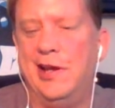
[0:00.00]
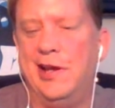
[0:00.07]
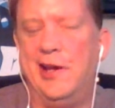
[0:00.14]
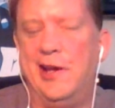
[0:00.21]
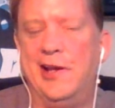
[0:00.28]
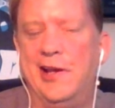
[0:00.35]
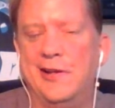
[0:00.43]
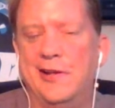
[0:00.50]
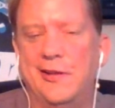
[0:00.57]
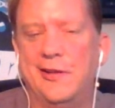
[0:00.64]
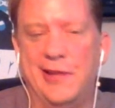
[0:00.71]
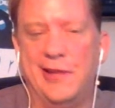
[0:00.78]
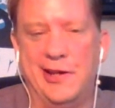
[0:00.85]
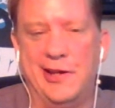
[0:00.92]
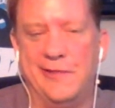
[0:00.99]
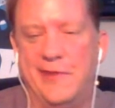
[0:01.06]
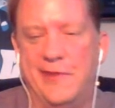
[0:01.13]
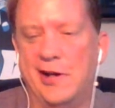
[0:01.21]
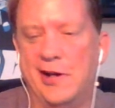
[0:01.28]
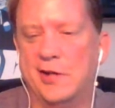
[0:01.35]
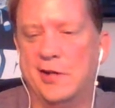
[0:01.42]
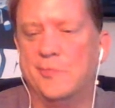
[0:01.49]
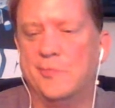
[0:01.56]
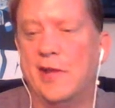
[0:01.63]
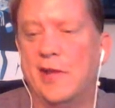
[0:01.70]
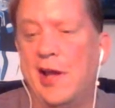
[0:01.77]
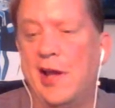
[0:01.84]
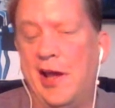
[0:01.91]
in the NFL,
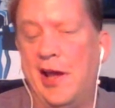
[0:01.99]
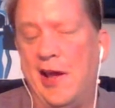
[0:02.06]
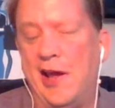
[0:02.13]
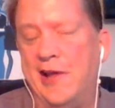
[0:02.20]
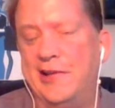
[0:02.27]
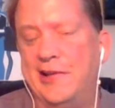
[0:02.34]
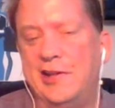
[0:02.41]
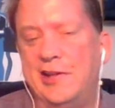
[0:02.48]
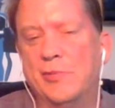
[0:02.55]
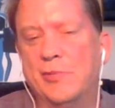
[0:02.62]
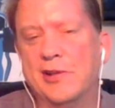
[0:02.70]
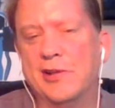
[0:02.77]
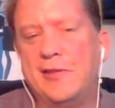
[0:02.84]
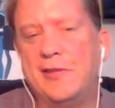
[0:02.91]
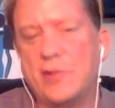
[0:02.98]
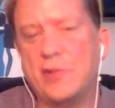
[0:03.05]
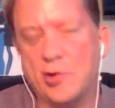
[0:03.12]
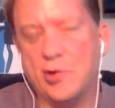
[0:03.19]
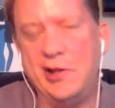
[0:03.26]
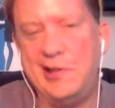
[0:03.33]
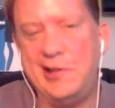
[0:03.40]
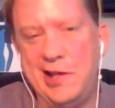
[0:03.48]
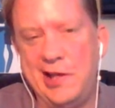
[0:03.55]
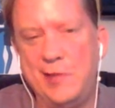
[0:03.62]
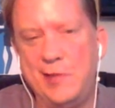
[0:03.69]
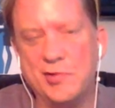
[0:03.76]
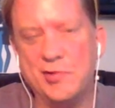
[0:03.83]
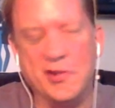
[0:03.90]
and can you believe 3
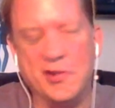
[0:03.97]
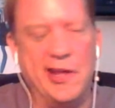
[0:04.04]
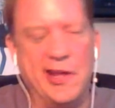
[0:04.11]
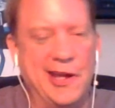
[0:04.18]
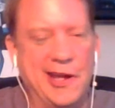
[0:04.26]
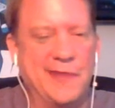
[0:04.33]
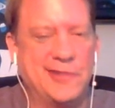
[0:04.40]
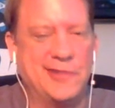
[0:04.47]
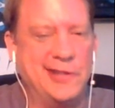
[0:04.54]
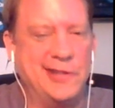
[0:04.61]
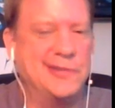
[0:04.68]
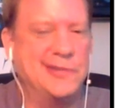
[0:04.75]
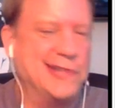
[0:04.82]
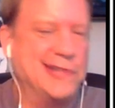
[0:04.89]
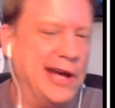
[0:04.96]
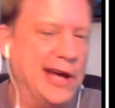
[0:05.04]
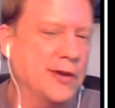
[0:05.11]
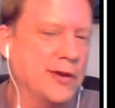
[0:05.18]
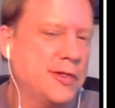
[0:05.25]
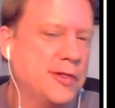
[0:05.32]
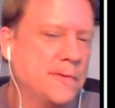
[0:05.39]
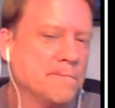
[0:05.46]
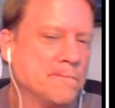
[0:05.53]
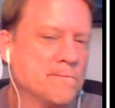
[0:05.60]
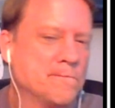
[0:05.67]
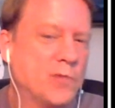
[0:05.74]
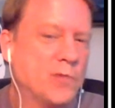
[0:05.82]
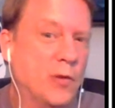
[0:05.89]
teams from the NFC South
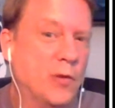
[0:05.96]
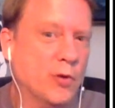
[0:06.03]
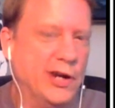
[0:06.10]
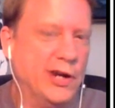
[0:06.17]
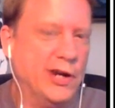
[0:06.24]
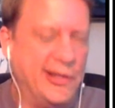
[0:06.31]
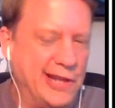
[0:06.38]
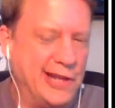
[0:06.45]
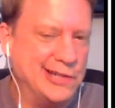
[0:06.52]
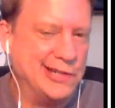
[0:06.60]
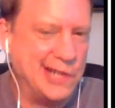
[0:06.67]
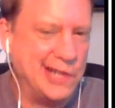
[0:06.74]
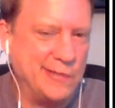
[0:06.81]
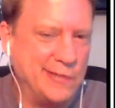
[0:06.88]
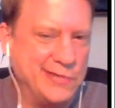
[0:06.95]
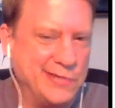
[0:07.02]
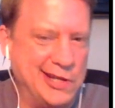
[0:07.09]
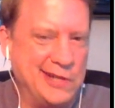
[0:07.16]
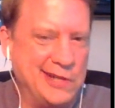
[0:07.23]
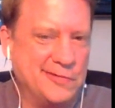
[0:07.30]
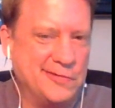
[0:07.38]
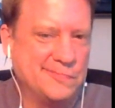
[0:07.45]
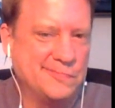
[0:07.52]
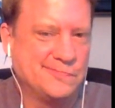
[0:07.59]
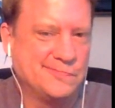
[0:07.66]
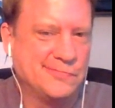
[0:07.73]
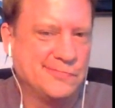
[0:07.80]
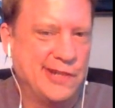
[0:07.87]
were in that top 10?
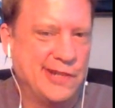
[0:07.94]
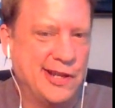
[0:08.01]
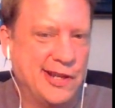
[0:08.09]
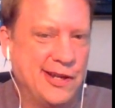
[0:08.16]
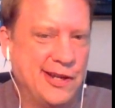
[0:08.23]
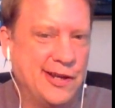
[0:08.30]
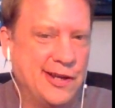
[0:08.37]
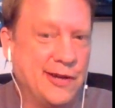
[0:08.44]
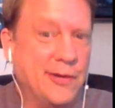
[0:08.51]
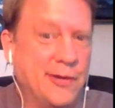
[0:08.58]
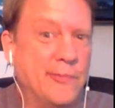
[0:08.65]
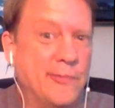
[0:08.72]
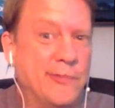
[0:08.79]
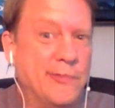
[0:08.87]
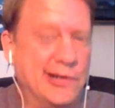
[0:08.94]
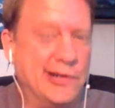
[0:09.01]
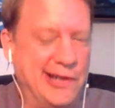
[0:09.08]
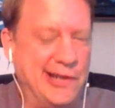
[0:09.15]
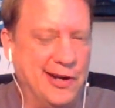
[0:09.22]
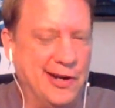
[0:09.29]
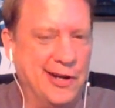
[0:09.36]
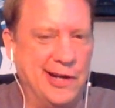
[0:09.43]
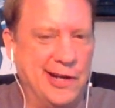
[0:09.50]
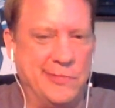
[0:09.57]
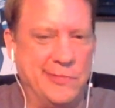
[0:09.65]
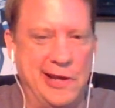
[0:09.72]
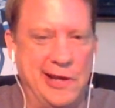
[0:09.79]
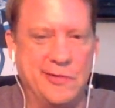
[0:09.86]
But the Carolina
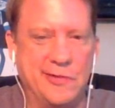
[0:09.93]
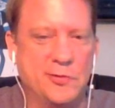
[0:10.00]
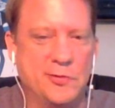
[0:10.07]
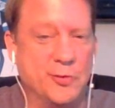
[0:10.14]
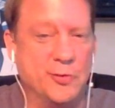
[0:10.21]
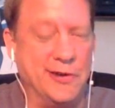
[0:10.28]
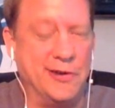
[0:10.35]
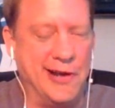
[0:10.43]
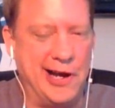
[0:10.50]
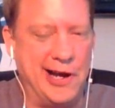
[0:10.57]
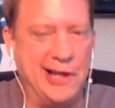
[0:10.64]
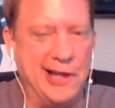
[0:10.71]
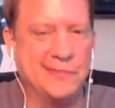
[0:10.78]
Panthers were not.